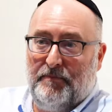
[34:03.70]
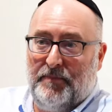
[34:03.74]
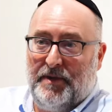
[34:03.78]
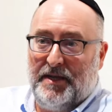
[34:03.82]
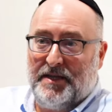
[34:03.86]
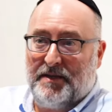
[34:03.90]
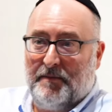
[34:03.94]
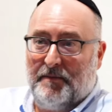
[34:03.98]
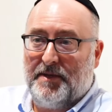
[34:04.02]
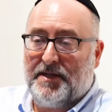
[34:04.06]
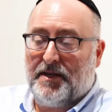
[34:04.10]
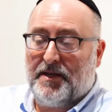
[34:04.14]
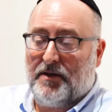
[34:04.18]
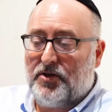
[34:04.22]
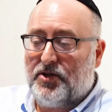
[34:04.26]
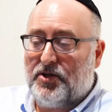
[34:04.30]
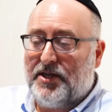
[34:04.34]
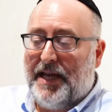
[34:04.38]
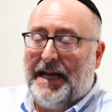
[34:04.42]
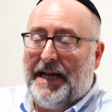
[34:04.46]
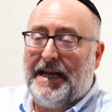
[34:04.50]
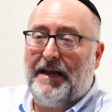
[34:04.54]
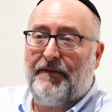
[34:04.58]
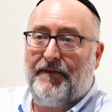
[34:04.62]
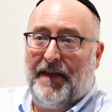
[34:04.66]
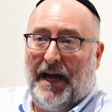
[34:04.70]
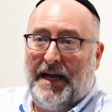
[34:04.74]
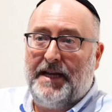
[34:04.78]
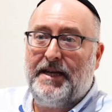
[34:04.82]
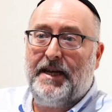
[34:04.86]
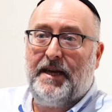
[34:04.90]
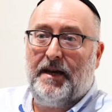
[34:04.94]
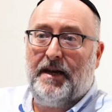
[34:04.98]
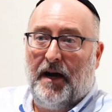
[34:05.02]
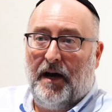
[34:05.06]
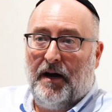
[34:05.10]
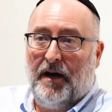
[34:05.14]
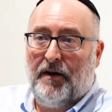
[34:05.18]
there's a misunderstanding of the
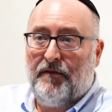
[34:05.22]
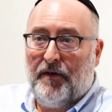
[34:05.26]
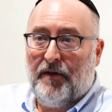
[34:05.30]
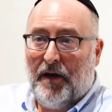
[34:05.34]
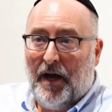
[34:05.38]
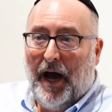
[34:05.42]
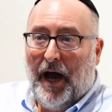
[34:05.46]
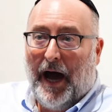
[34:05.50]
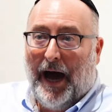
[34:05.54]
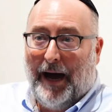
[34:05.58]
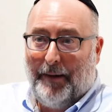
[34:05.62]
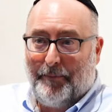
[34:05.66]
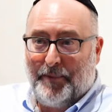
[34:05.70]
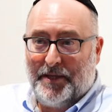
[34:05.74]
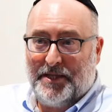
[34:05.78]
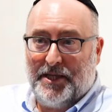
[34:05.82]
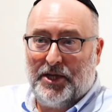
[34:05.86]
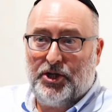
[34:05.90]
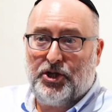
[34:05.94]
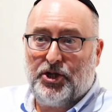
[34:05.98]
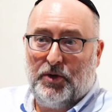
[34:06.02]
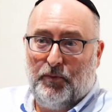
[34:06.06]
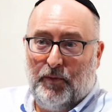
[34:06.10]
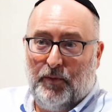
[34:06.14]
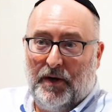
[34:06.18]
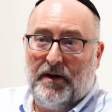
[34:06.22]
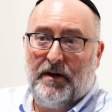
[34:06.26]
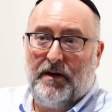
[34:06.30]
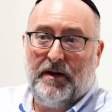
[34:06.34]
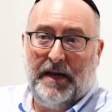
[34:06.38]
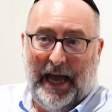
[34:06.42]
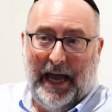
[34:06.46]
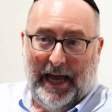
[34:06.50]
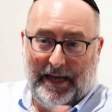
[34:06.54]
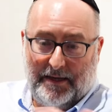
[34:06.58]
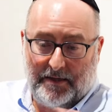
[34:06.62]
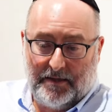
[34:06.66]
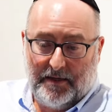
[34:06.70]
idea of opposition,
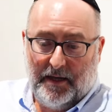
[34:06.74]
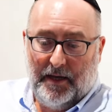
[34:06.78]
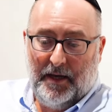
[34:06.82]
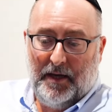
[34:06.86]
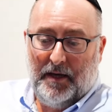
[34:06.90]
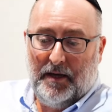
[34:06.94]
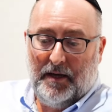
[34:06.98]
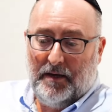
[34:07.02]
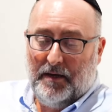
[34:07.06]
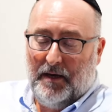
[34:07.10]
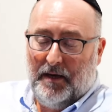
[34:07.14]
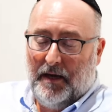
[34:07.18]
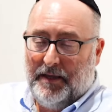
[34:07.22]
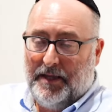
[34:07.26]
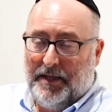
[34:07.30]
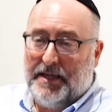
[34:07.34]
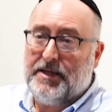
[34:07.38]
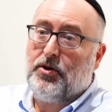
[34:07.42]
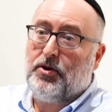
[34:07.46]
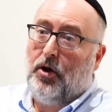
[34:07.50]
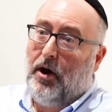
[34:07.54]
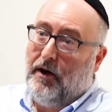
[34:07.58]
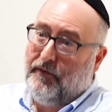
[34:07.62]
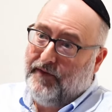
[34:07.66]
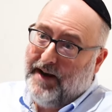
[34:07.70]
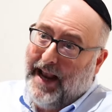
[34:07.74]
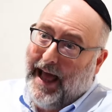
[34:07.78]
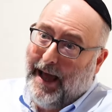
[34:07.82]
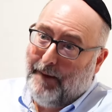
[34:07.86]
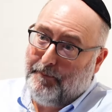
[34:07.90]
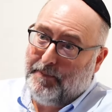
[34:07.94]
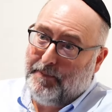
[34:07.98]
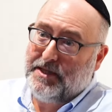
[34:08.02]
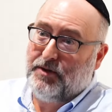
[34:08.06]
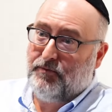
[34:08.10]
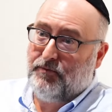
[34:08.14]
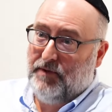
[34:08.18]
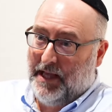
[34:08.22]
whereas, and this often
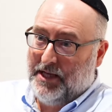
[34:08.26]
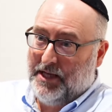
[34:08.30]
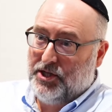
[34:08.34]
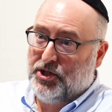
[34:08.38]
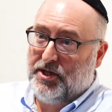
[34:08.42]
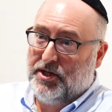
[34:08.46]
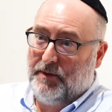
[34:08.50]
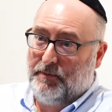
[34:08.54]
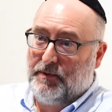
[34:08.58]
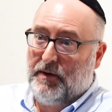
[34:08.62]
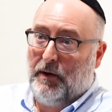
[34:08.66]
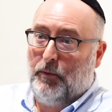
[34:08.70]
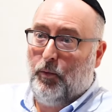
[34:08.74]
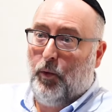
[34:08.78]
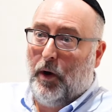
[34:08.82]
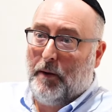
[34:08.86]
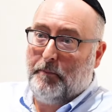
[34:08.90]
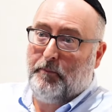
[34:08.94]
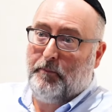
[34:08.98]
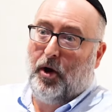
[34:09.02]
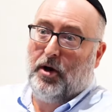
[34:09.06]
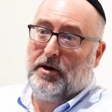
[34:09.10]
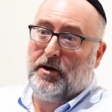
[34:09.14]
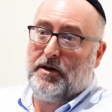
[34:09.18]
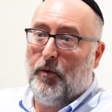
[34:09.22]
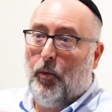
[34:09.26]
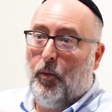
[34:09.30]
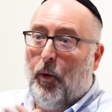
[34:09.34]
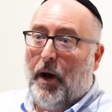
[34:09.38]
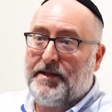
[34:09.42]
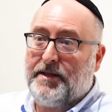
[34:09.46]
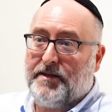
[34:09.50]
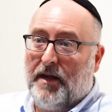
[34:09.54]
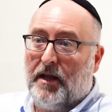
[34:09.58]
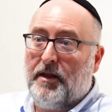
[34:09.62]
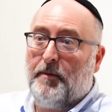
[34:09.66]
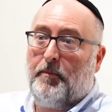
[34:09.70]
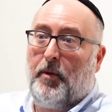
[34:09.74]
happens in relationships, where one partner
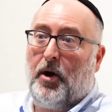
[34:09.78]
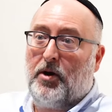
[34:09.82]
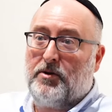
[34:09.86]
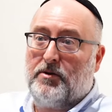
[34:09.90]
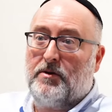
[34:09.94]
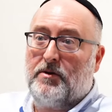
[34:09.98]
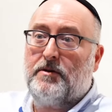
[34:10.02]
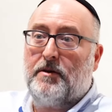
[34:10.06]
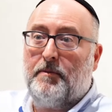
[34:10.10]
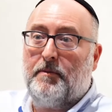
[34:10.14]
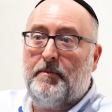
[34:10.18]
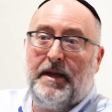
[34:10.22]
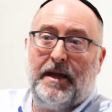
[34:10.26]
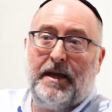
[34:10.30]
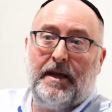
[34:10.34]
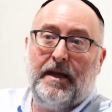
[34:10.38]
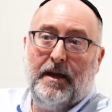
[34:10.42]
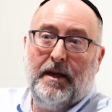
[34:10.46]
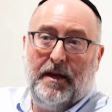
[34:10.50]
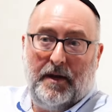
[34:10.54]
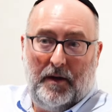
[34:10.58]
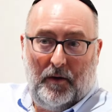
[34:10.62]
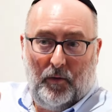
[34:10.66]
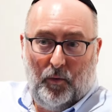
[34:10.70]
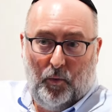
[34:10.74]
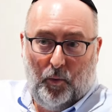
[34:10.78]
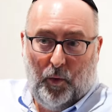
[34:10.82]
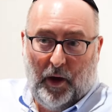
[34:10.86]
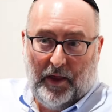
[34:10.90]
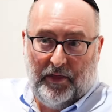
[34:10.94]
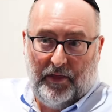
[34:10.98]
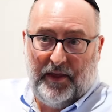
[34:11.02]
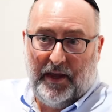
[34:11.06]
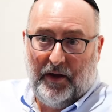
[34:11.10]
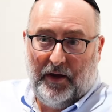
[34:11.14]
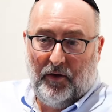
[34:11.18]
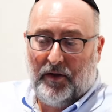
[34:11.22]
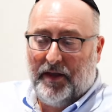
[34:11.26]
wants the other partner to be
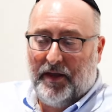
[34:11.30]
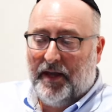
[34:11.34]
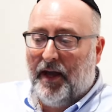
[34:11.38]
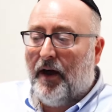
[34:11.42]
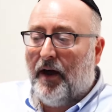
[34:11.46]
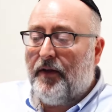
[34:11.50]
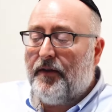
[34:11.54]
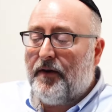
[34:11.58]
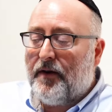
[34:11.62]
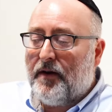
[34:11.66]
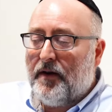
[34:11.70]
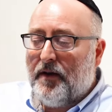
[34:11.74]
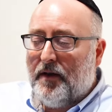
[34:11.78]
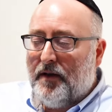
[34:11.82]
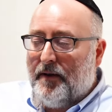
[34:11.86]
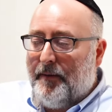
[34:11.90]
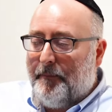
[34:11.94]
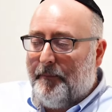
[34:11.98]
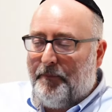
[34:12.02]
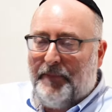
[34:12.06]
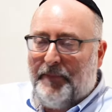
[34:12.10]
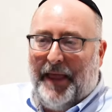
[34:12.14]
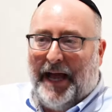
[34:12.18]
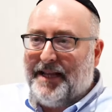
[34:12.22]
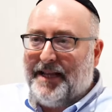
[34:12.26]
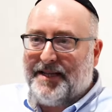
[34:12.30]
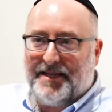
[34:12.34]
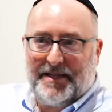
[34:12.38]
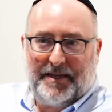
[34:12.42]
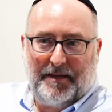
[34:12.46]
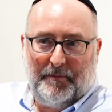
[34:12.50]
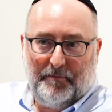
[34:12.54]
one thing or the other. That's